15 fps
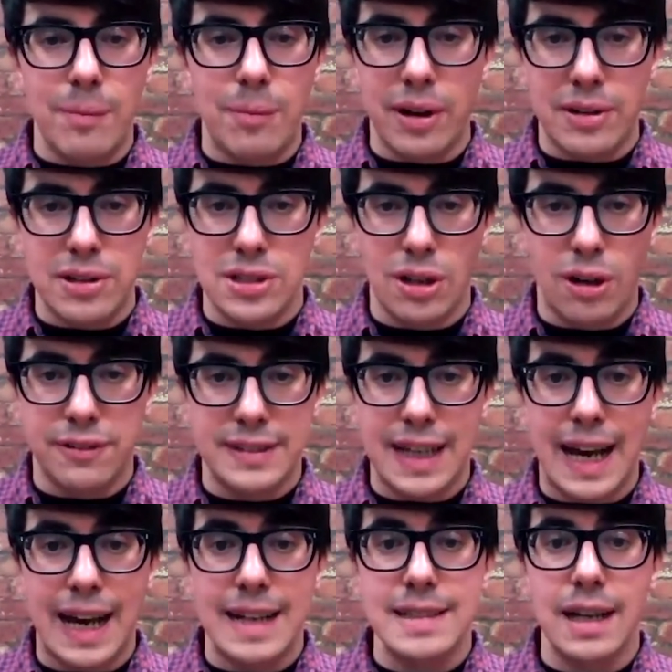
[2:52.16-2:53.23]
Microsoft
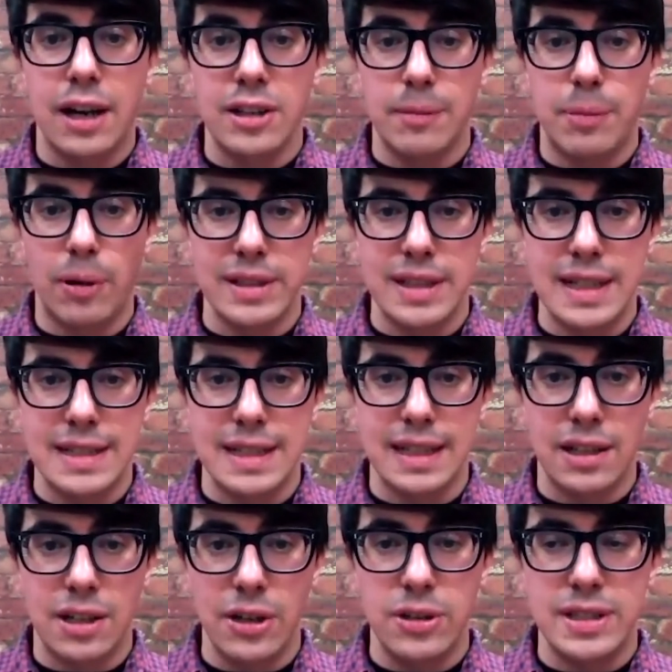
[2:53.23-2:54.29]
and other bodies,
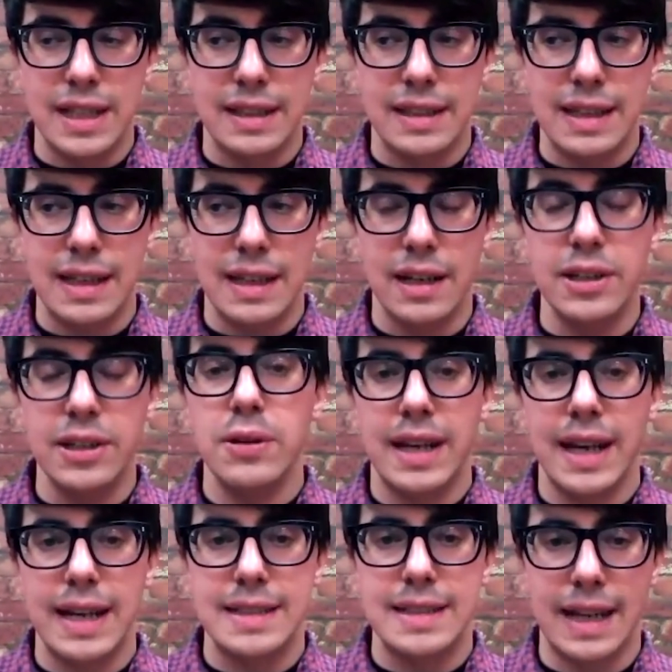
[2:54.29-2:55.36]
including the uh,
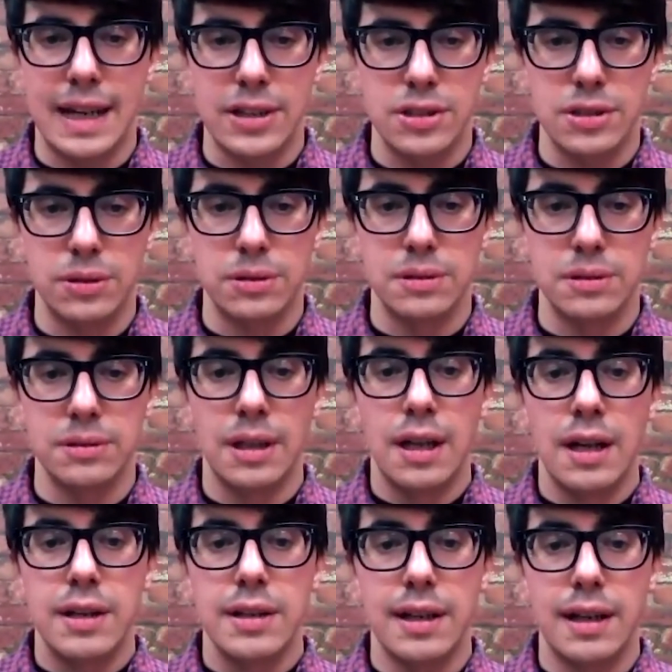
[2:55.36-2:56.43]
UK's National
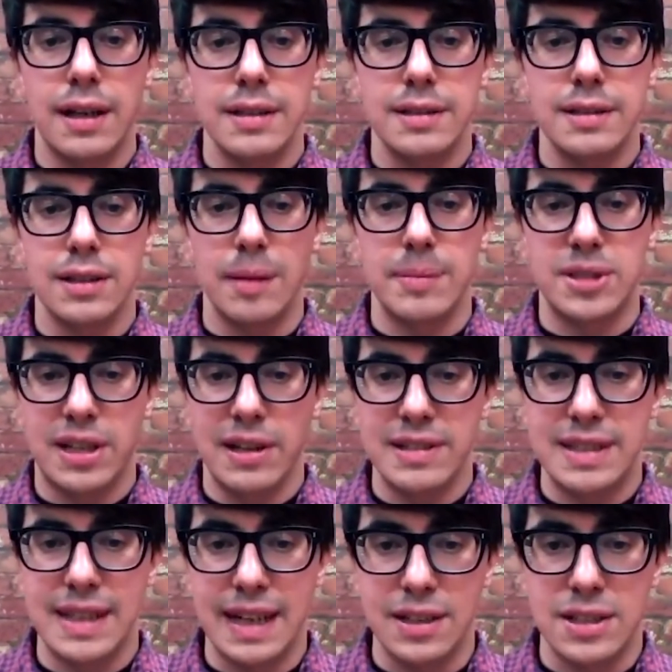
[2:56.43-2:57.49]
uh,
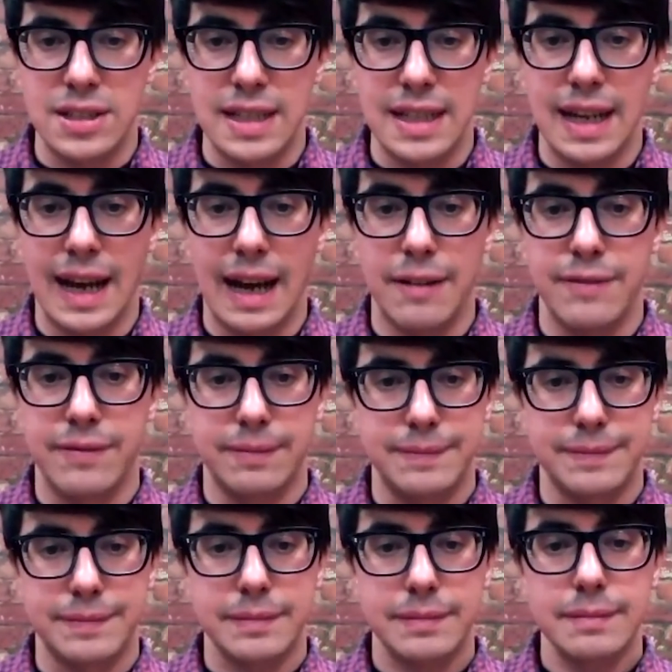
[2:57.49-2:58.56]
Cybersecurity Agency, have
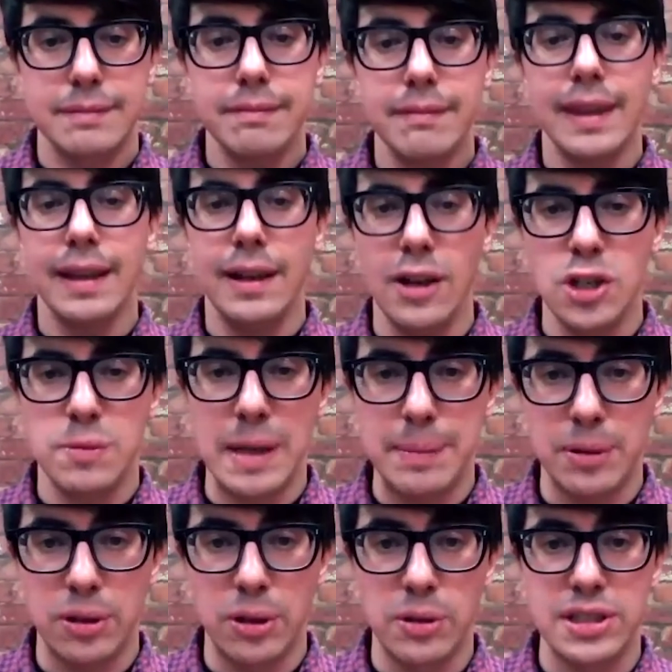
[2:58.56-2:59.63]
urged
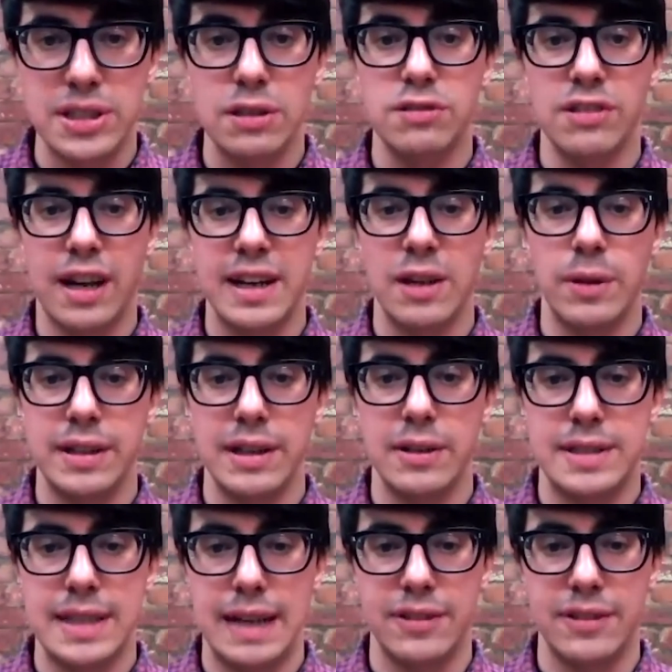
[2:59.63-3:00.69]
people who are still running
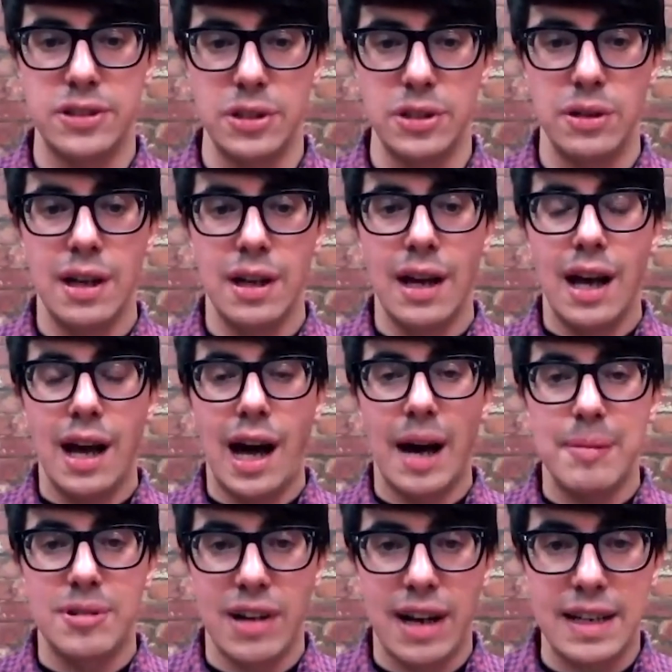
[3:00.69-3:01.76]
Windows 7 to
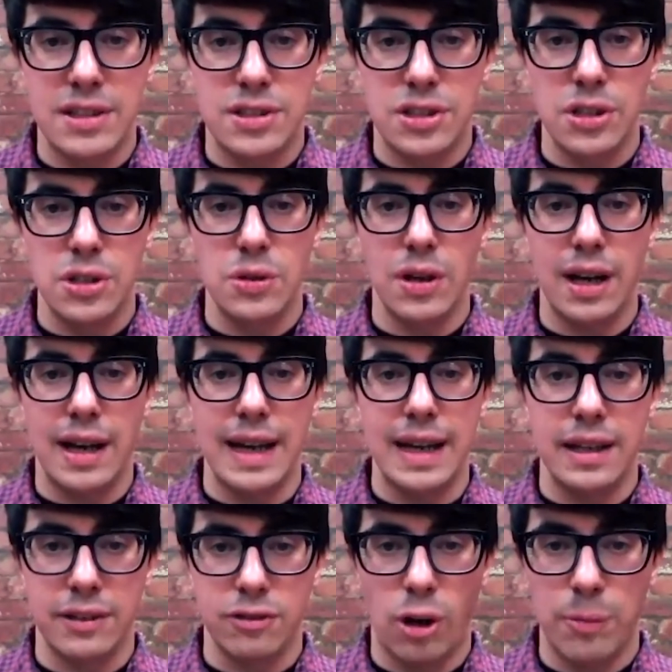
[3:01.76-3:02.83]
upgrade to
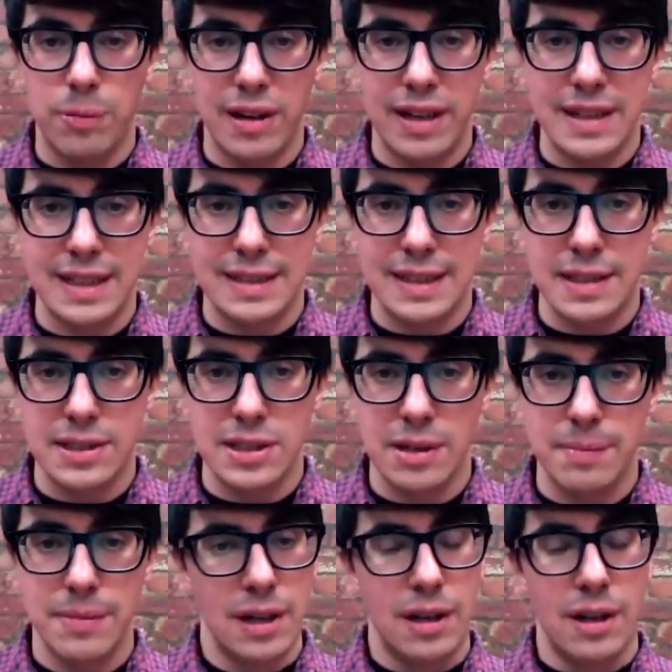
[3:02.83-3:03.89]
another operating
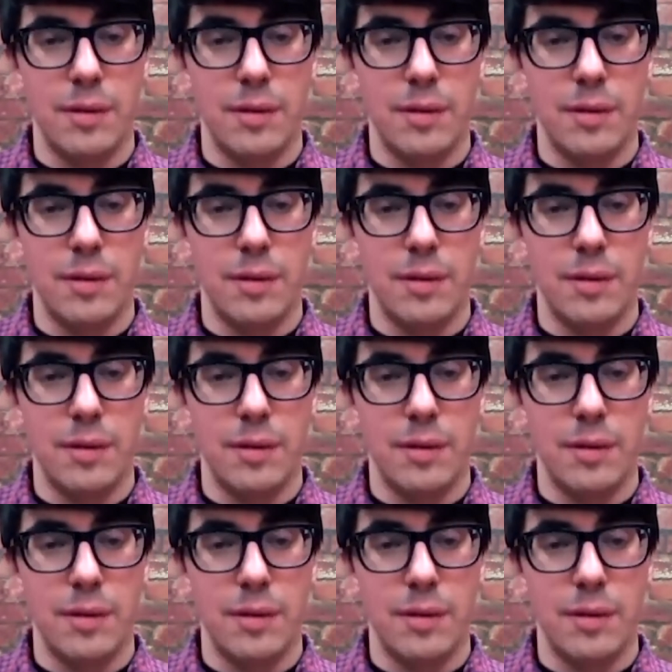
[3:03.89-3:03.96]
system,